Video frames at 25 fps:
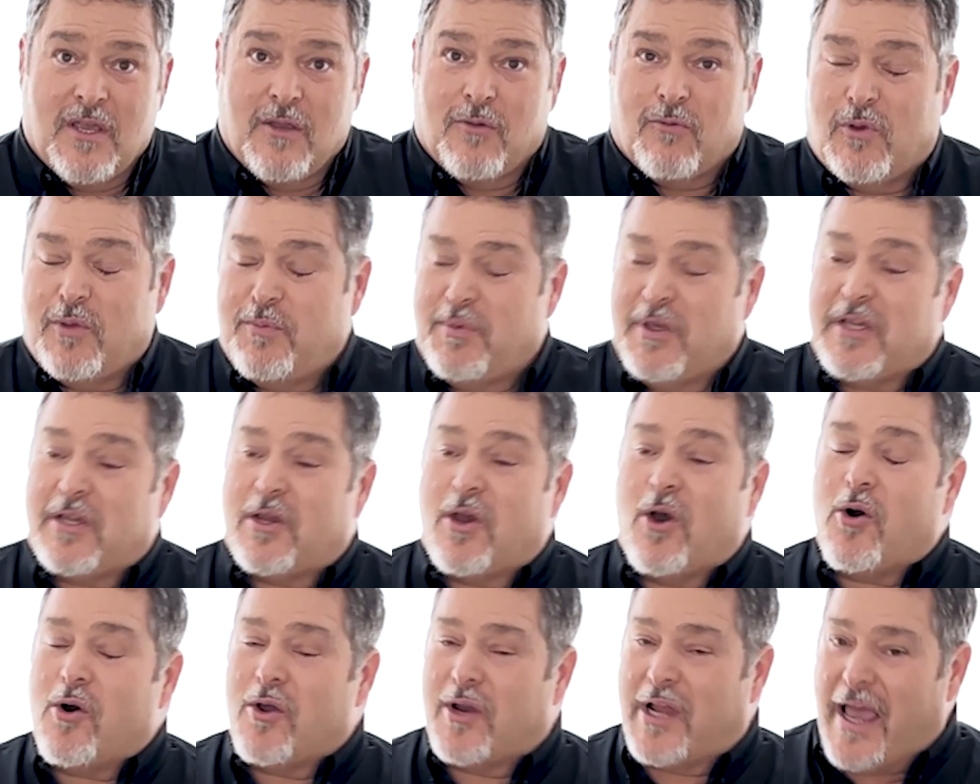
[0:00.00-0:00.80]
We've been
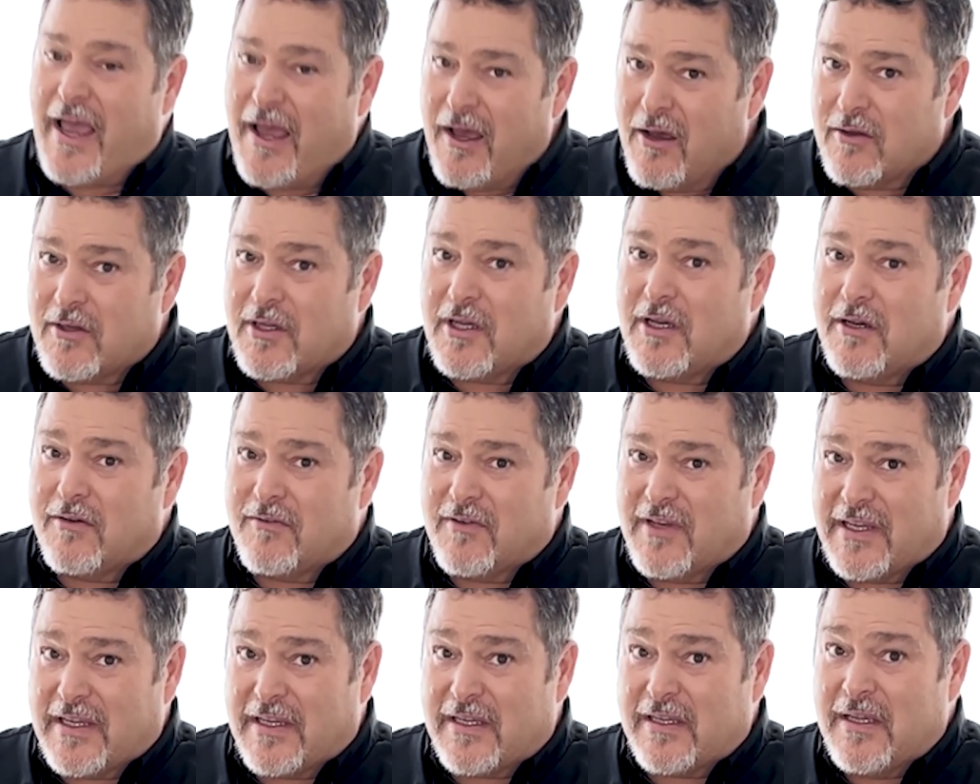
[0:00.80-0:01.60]
called out
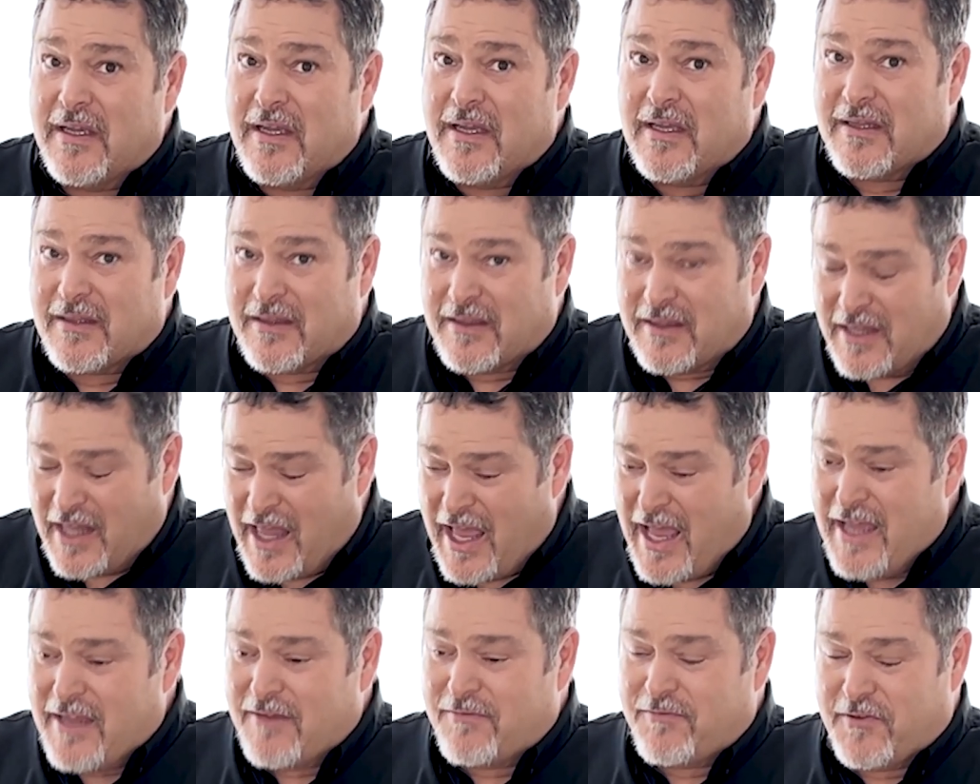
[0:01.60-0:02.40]
of a
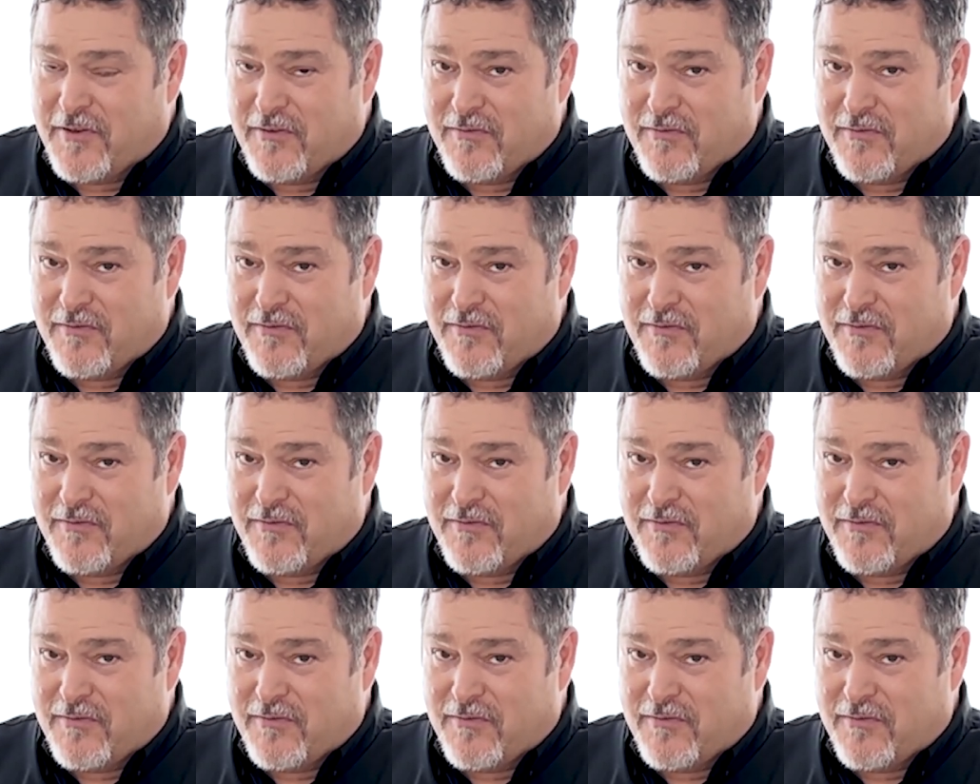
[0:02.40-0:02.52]
life